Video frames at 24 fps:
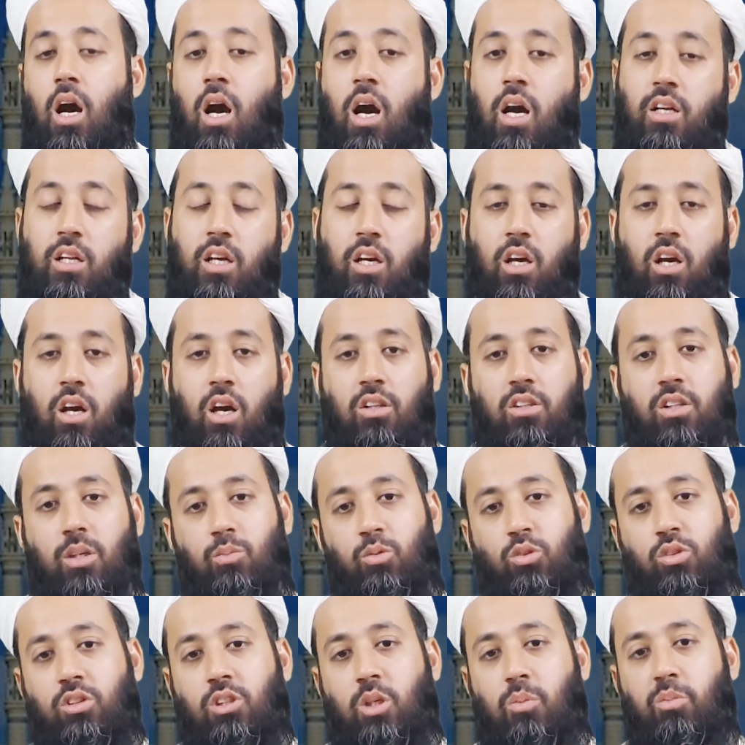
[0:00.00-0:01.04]
Ana
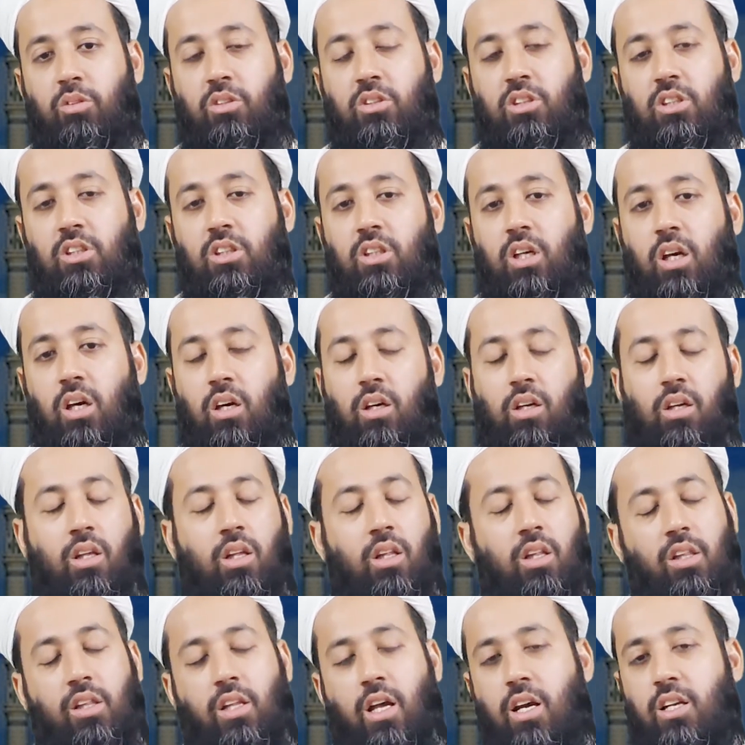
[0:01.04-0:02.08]
khatamun nabiyina
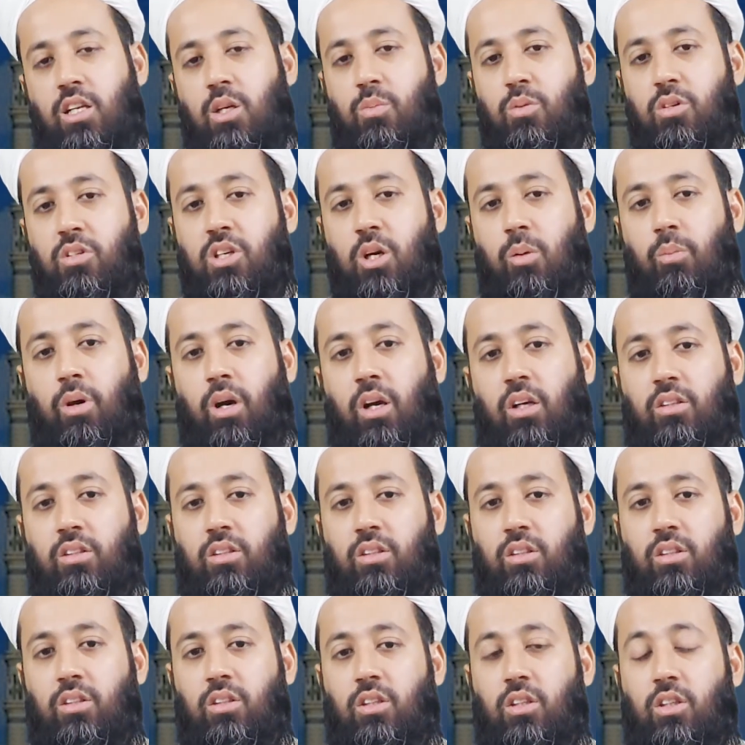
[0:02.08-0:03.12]
la nabiyya
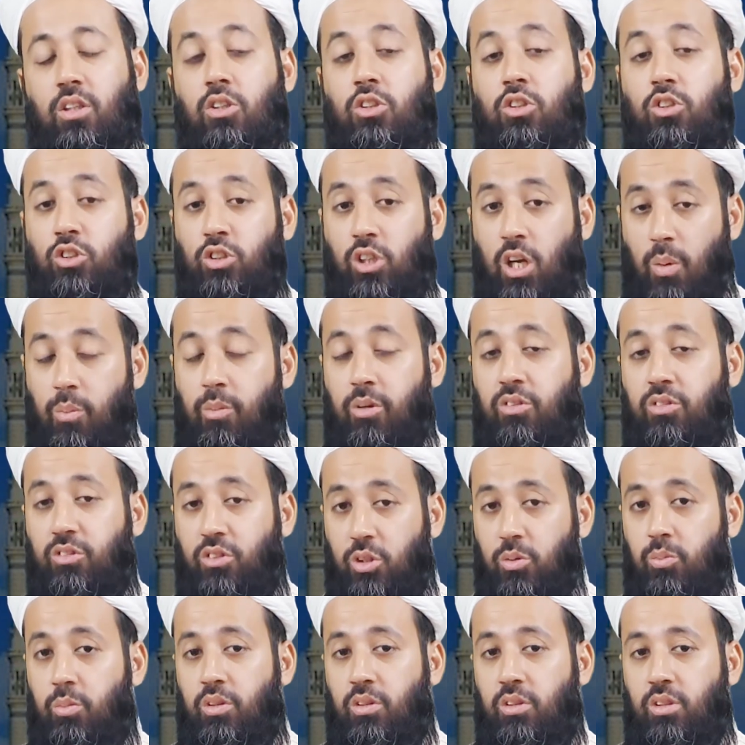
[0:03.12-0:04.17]
ba'di, Jami'
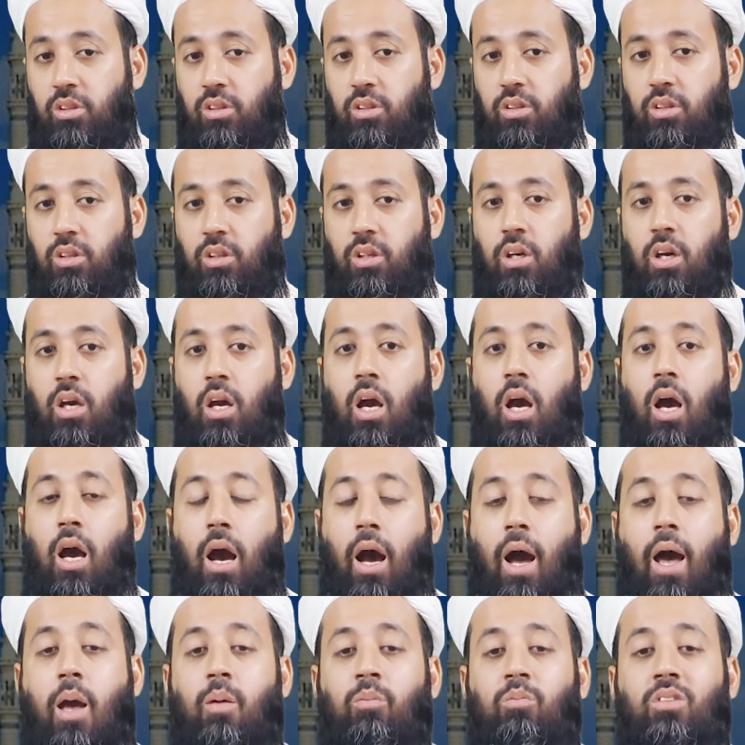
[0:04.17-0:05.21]
at-Tirmidhi.
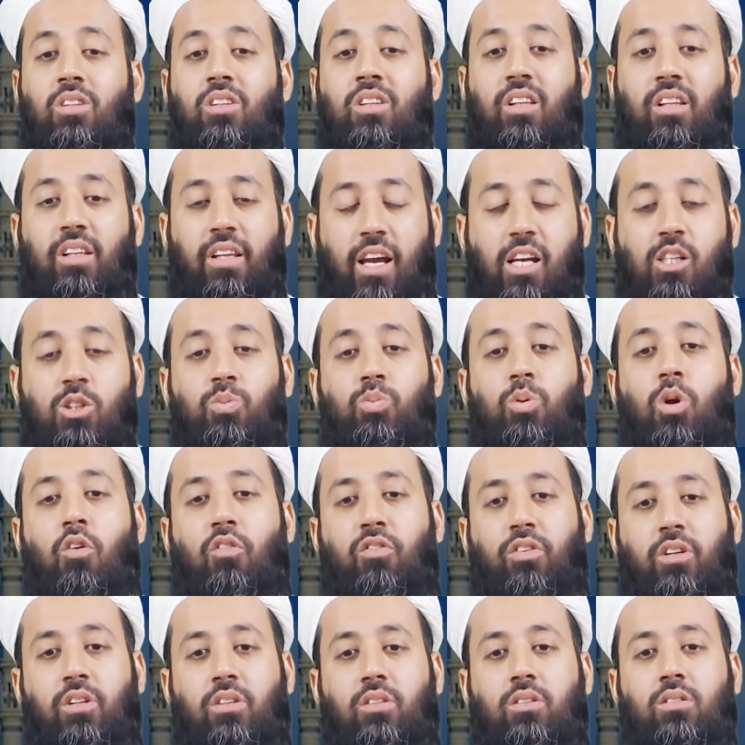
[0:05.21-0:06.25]
I am the last
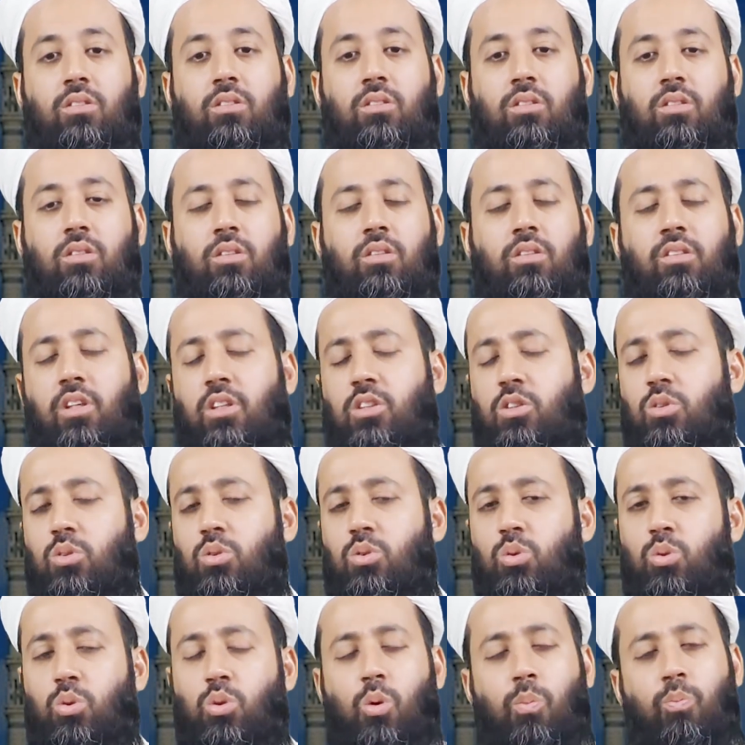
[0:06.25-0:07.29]
prophet, there is
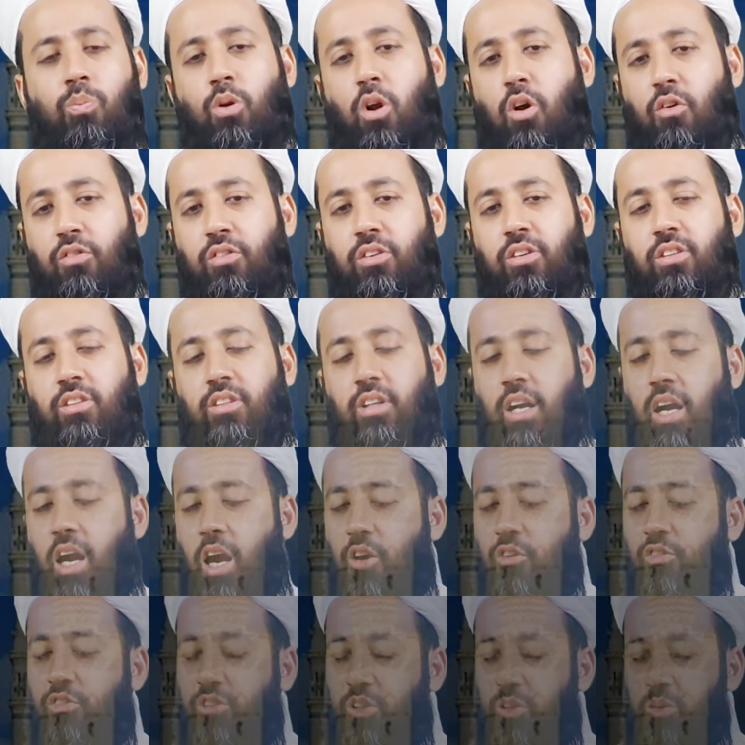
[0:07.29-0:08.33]
no prophet
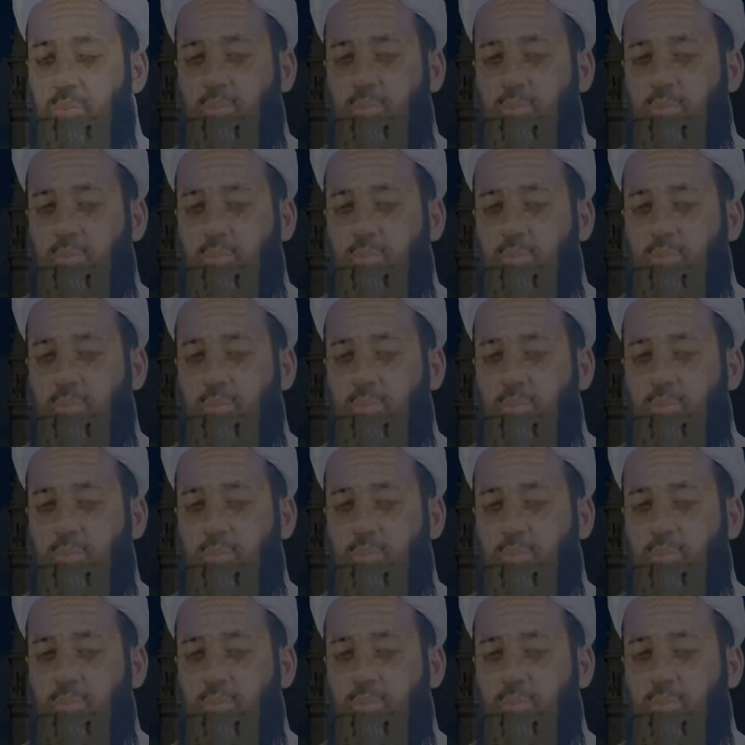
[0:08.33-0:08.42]
after